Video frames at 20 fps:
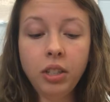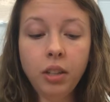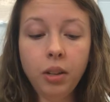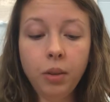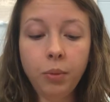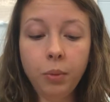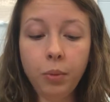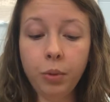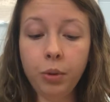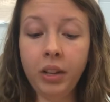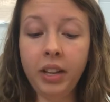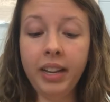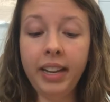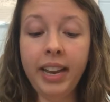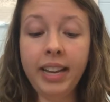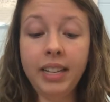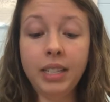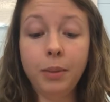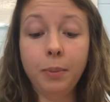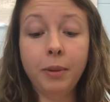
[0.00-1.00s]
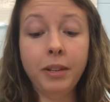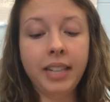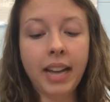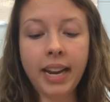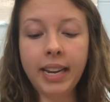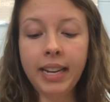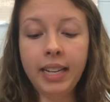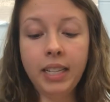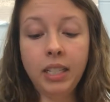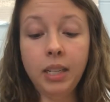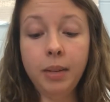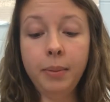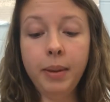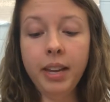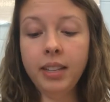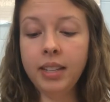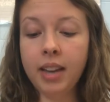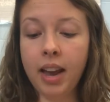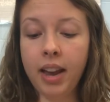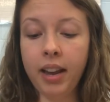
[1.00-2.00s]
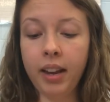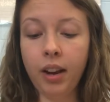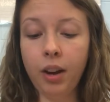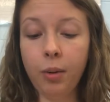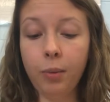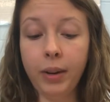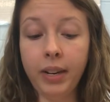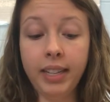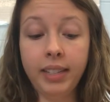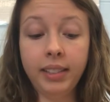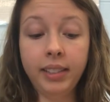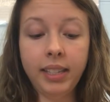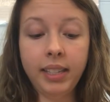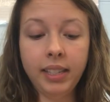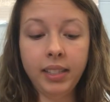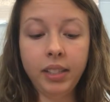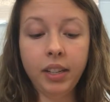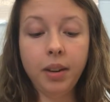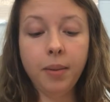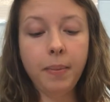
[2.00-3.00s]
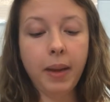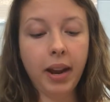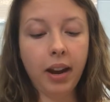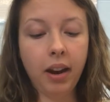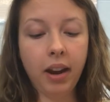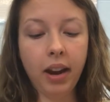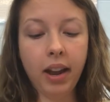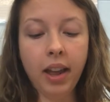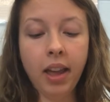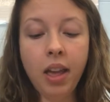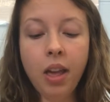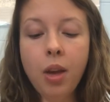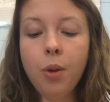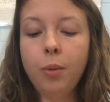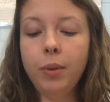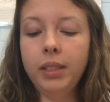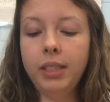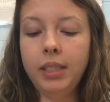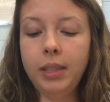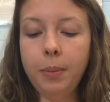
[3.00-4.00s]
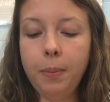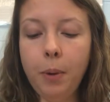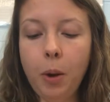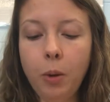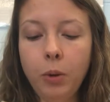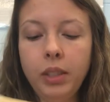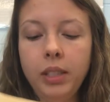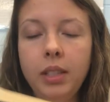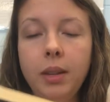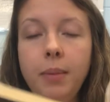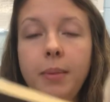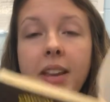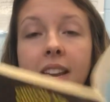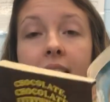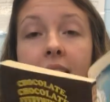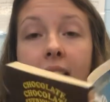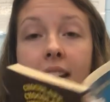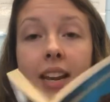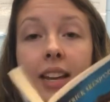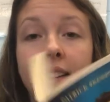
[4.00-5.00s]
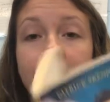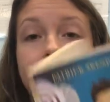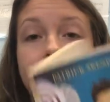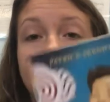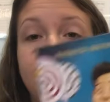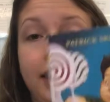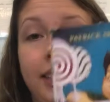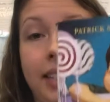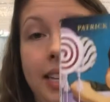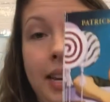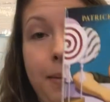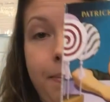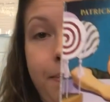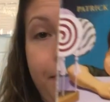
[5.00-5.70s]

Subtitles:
the rule against pretending to be a tiger when his sister Mary was supposed to be getting to sleep.